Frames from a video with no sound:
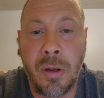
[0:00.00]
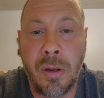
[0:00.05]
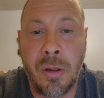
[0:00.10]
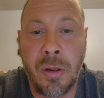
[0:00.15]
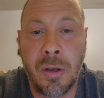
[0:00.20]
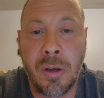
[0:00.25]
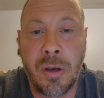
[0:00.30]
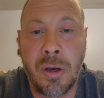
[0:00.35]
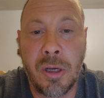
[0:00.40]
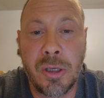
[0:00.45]

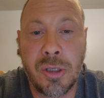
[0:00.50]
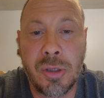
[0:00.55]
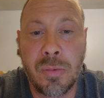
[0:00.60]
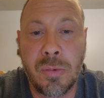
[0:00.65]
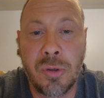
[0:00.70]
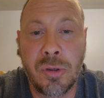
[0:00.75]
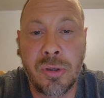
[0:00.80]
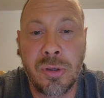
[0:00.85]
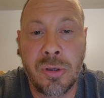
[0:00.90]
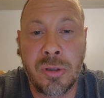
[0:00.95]
the
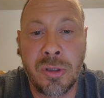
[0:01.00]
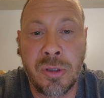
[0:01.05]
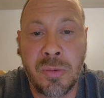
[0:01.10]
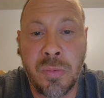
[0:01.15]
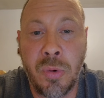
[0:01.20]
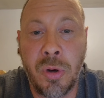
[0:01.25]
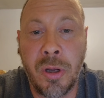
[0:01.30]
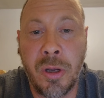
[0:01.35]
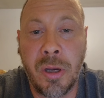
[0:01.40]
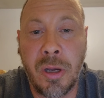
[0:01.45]
customers is
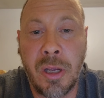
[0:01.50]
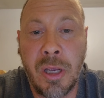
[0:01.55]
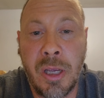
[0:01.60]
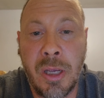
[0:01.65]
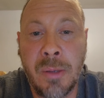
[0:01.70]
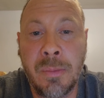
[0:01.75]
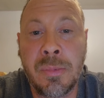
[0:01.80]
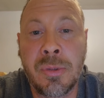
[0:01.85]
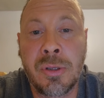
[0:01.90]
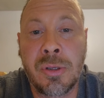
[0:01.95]
what
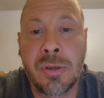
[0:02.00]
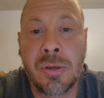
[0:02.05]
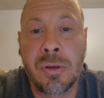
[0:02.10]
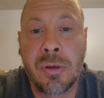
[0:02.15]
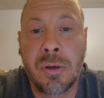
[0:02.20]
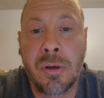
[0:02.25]
keeps